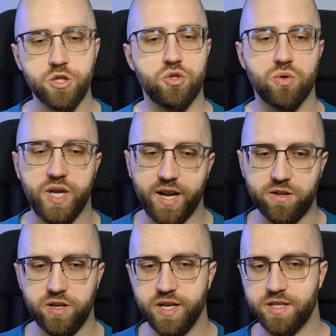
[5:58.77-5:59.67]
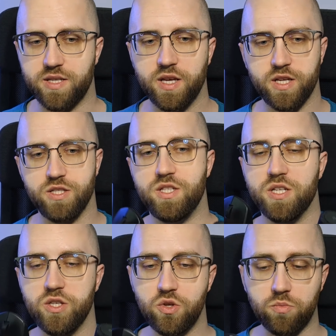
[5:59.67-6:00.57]
to calculate the
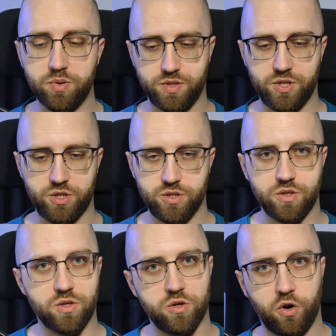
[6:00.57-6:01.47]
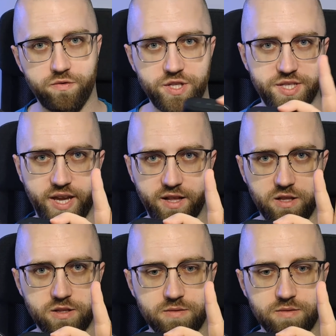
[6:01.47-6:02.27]
new position of the tail.